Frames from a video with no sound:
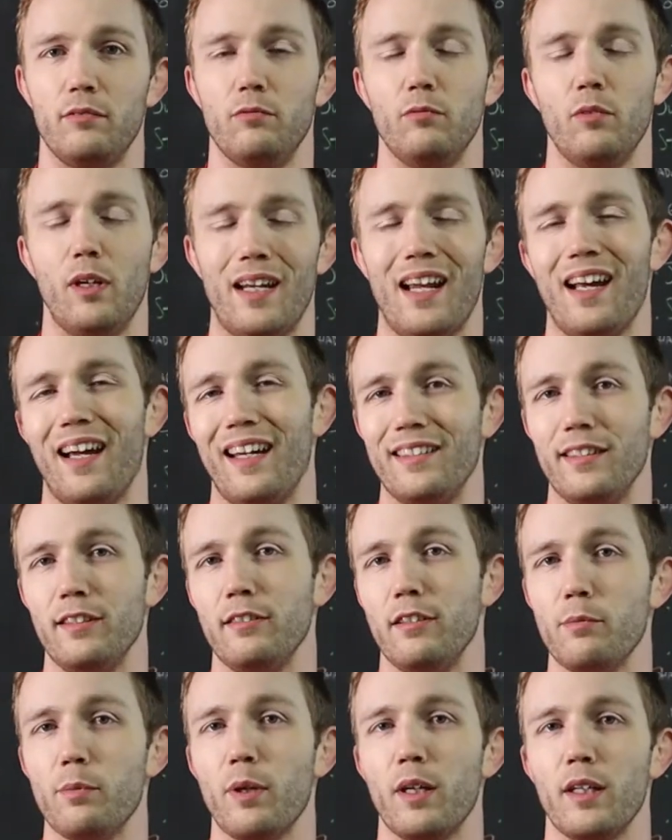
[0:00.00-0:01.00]
not
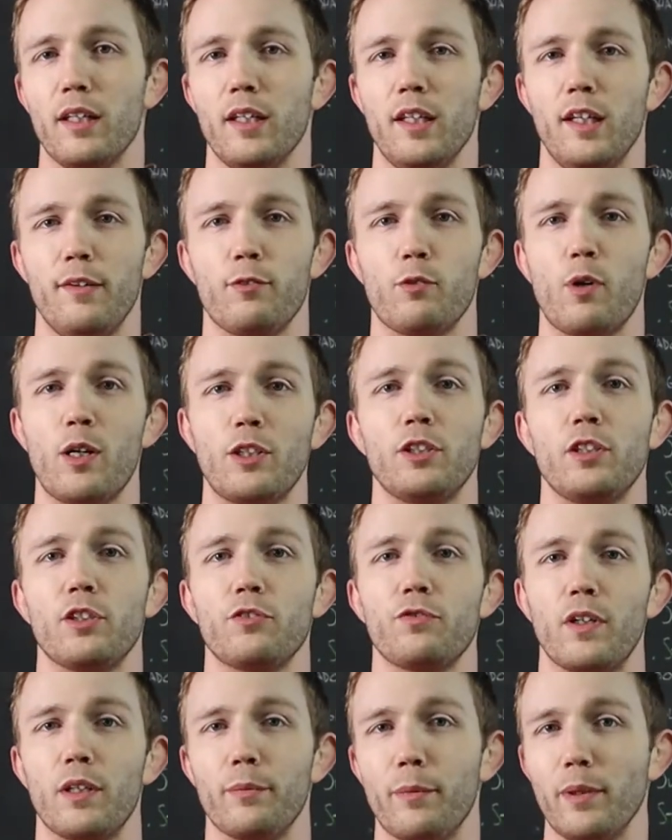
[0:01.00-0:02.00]
ideally, but if you're watching this
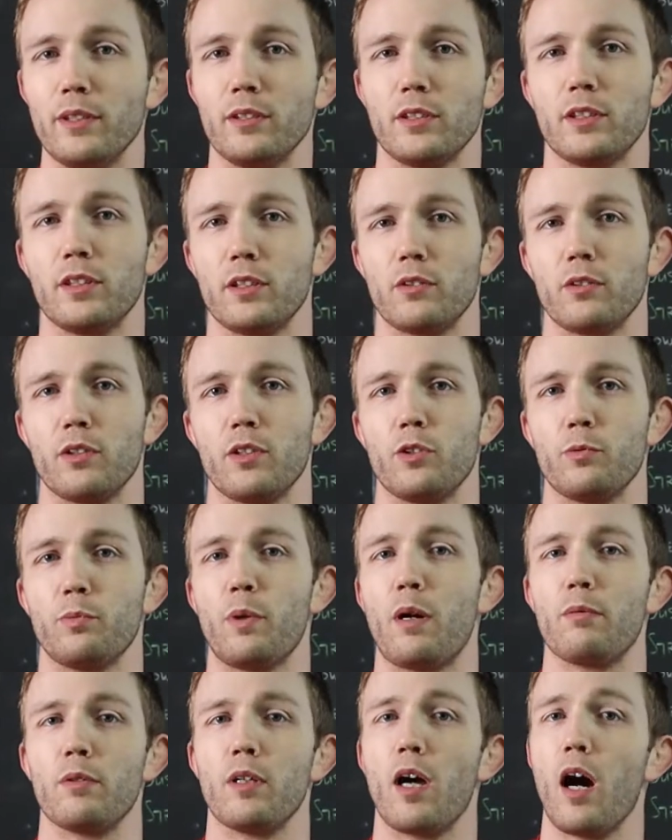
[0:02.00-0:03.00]
fundamental series, you
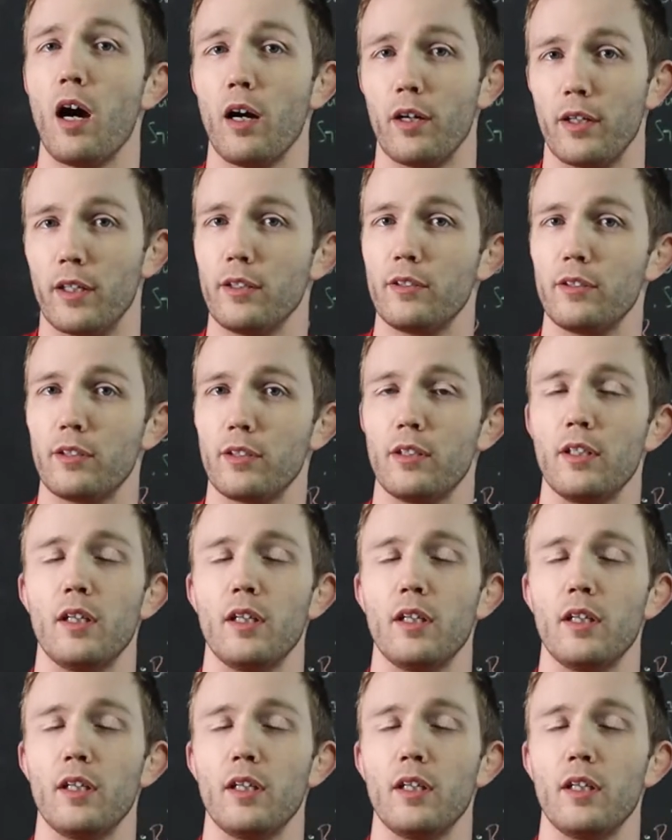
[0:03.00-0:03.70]
probably aren't.